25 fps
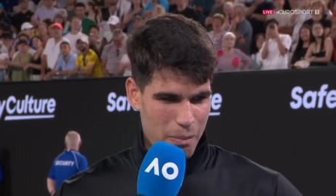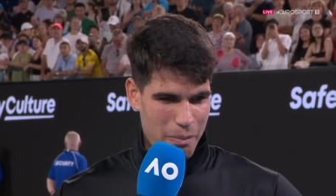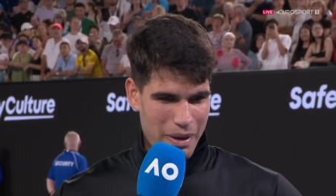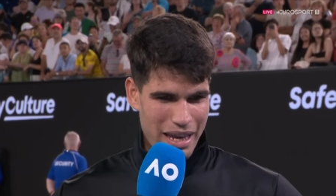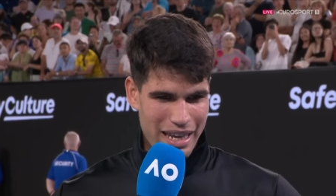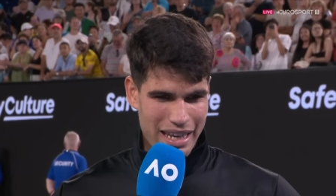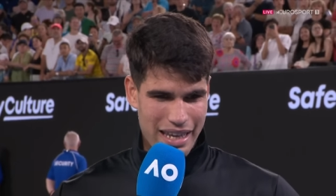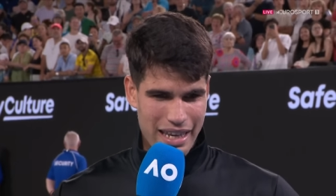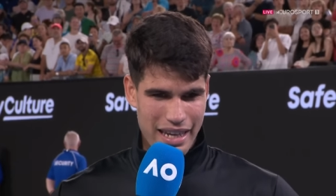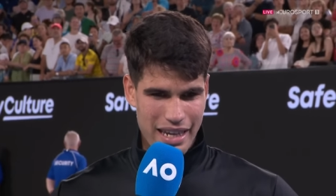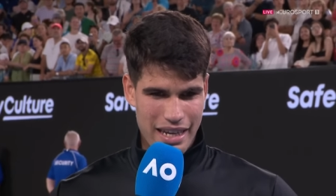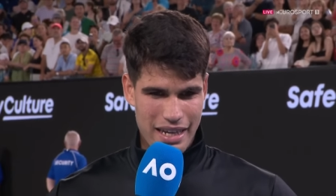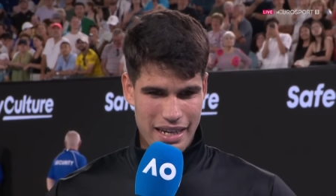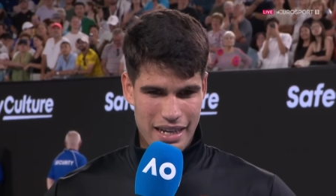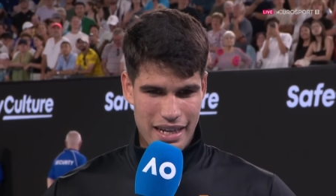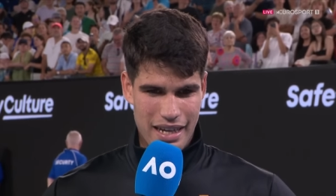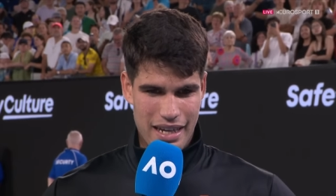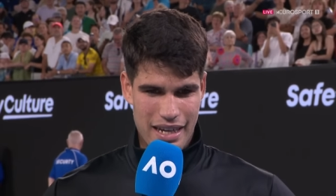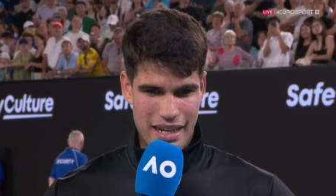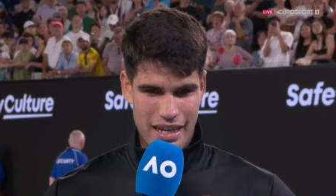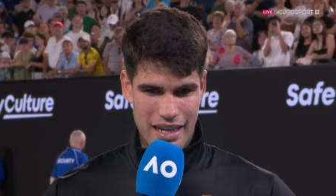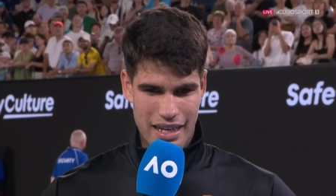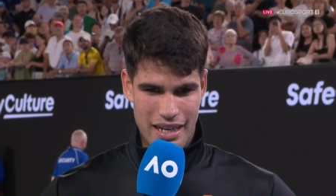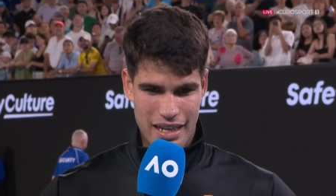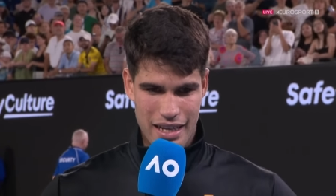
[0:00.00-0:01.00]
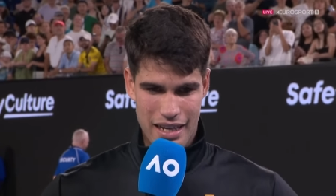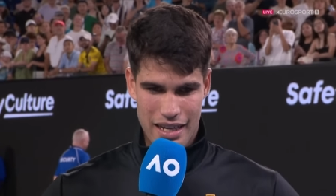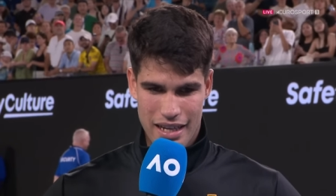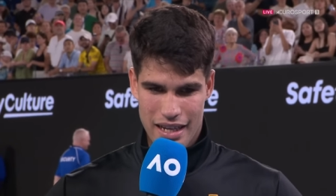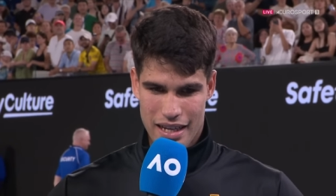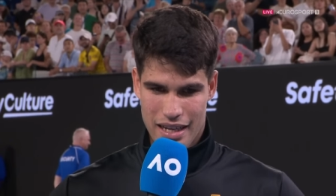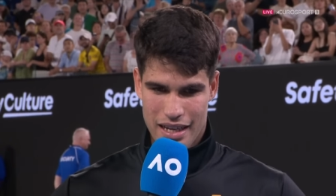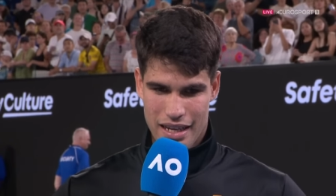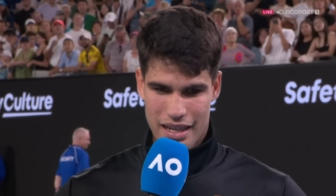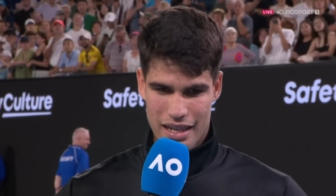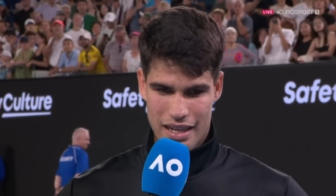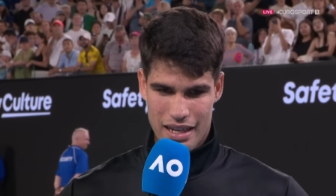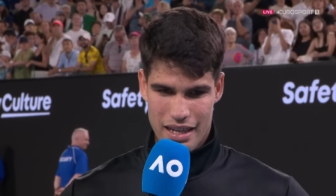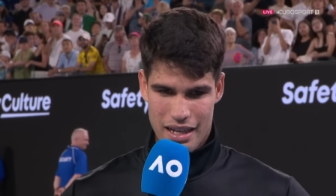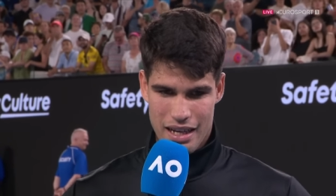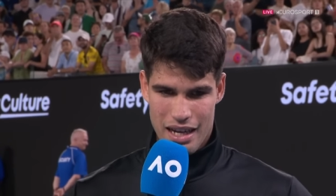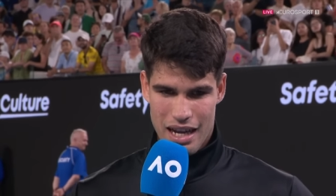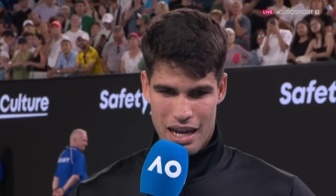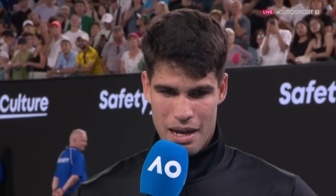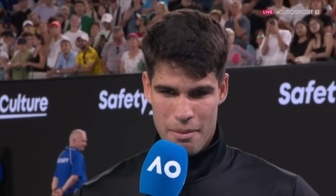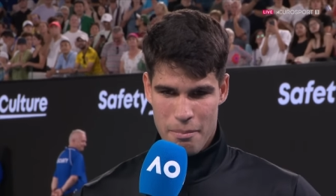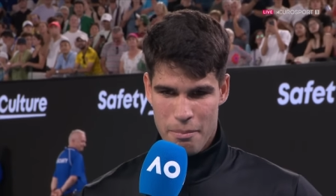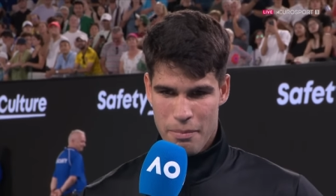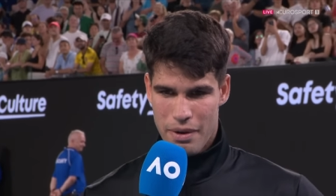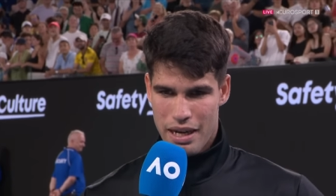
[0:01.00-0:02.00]
making
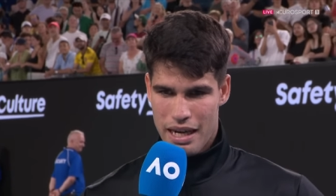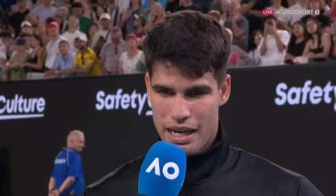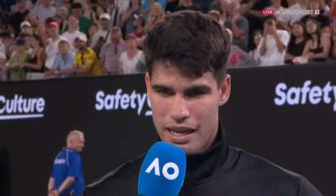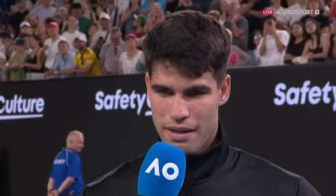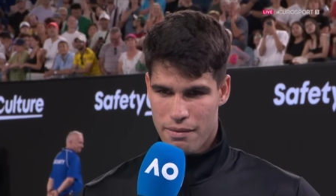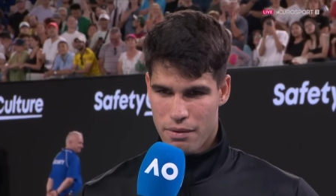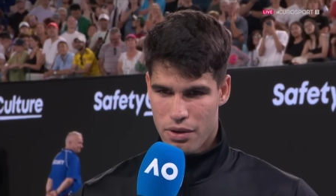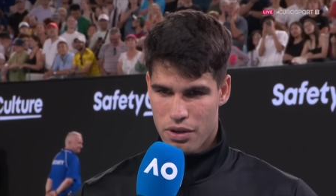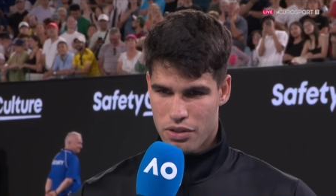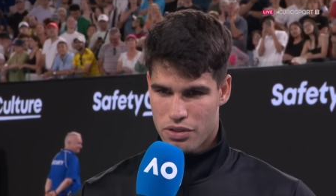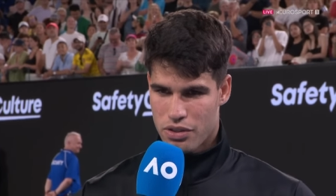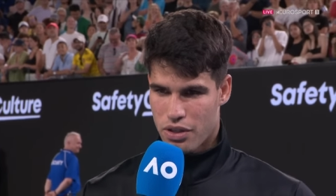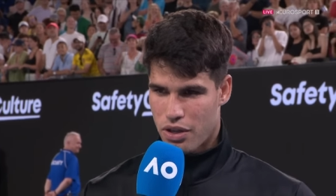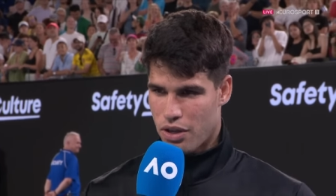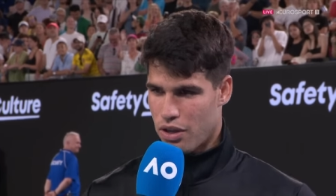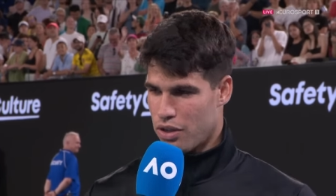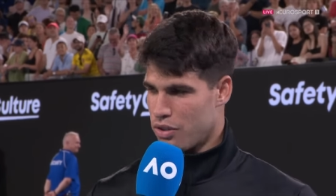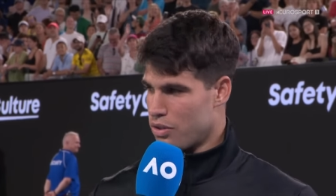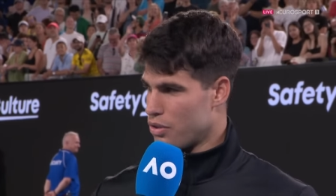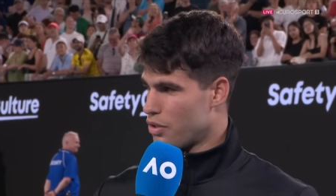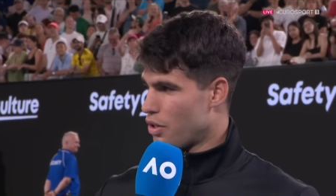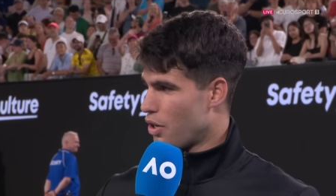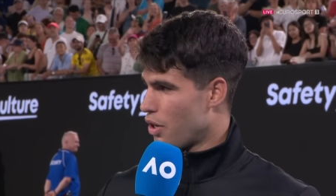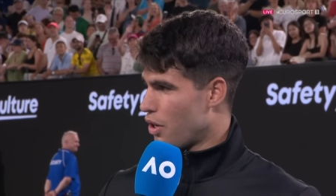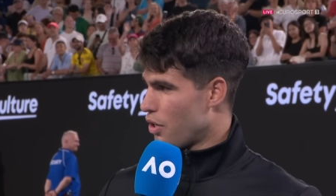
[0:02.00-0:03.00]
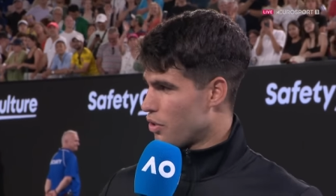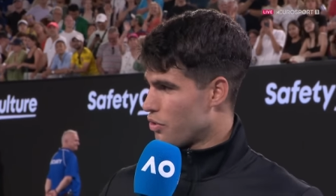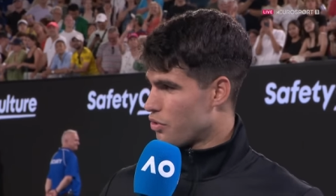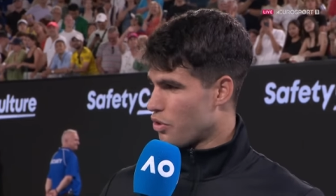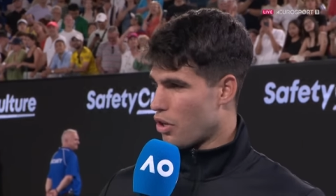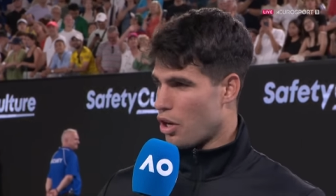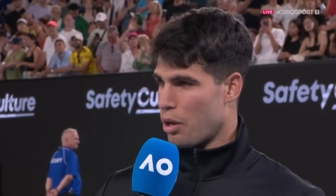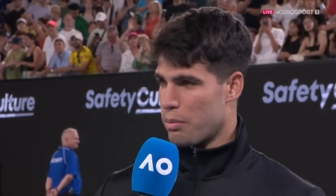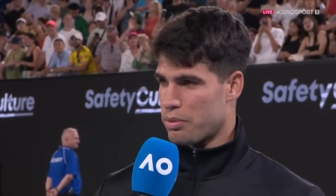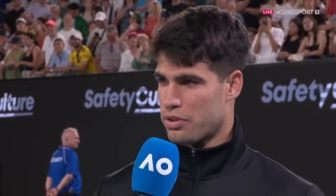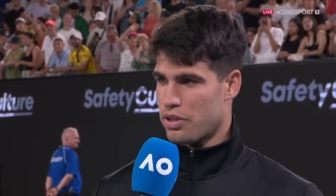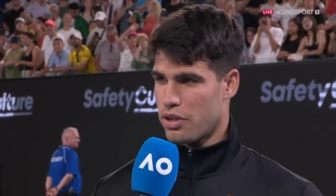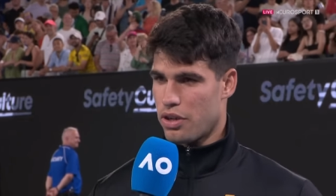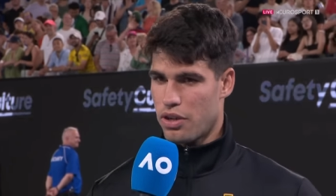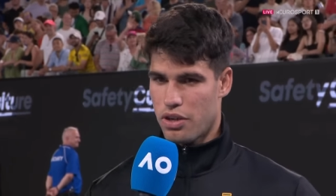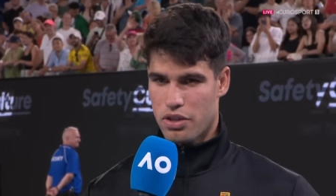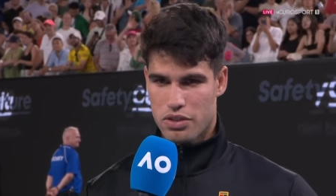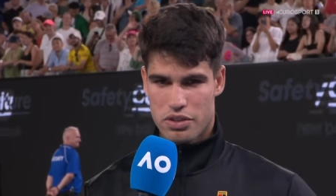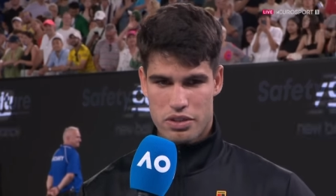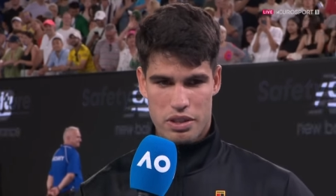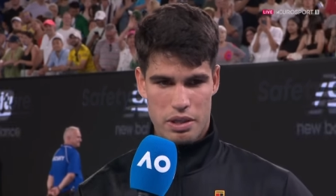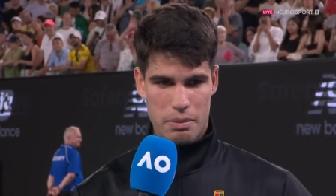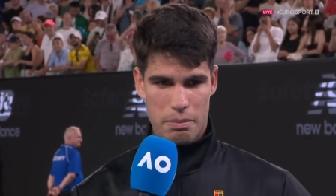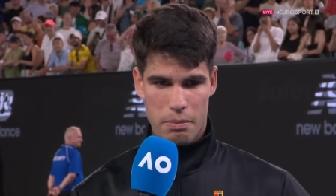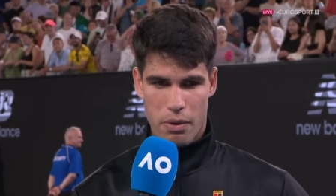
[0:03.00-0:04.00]
unbelievable, so you know, drops or
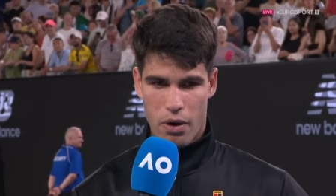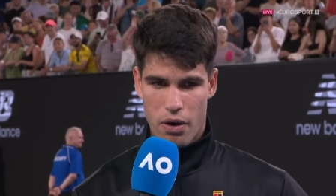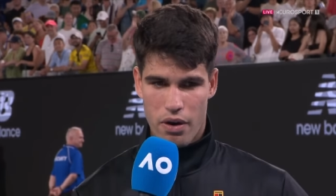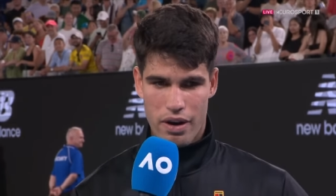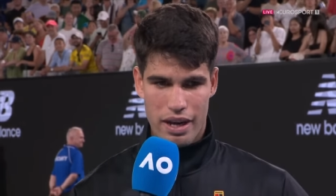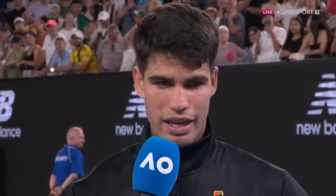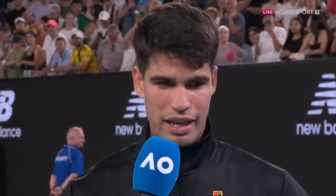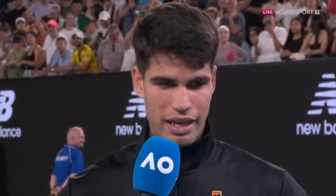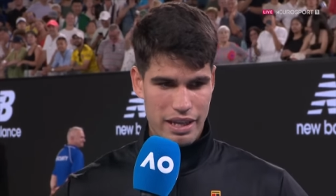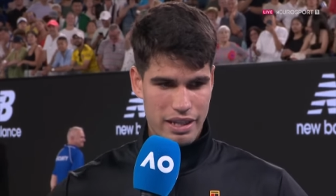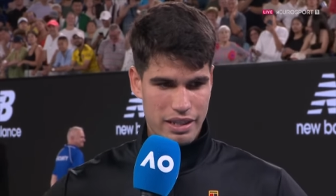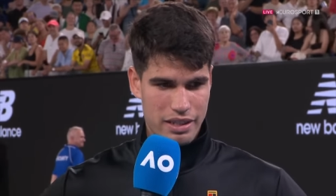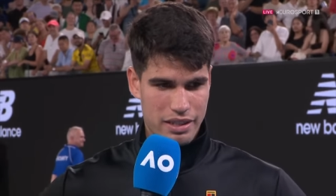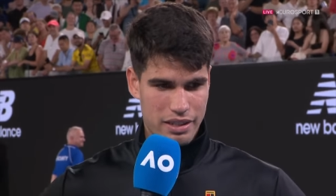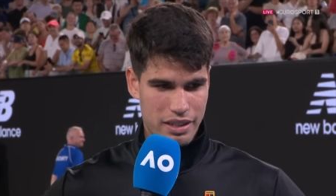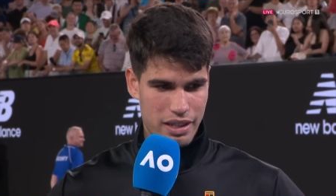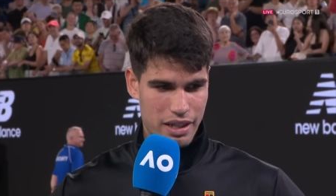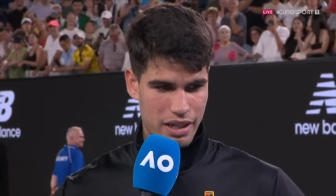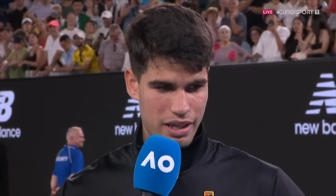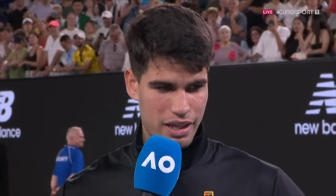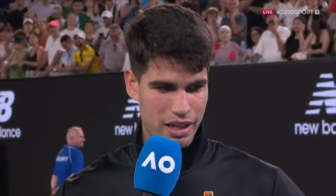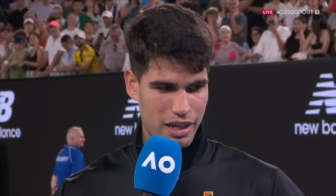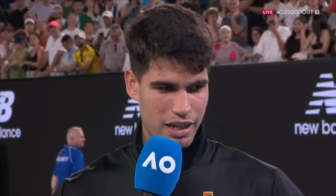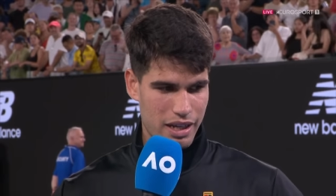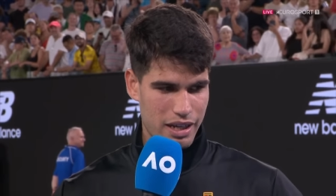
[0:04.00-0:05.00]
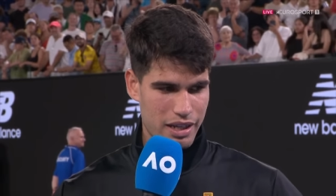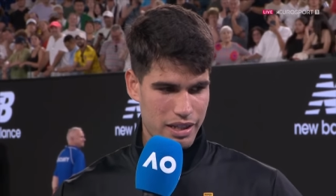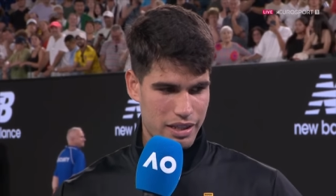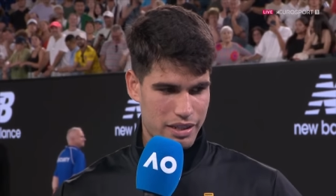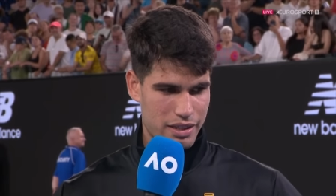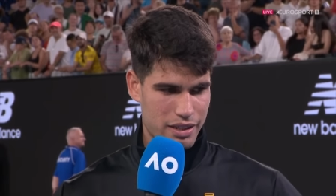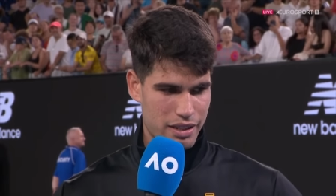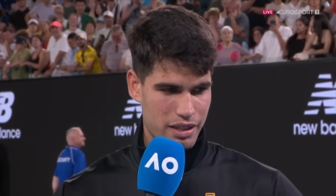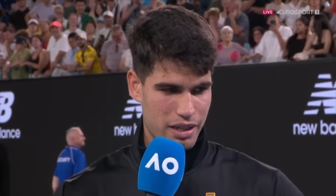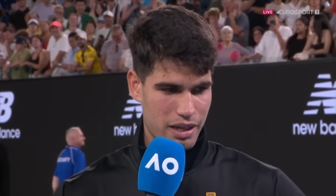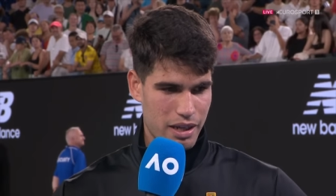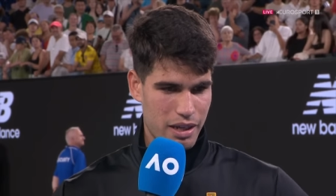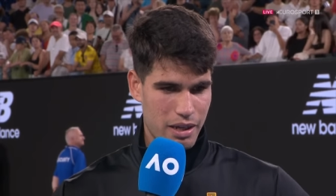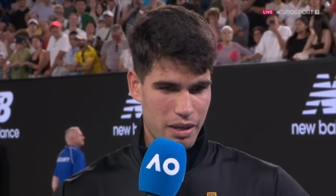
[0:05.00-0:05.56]
volleys, it's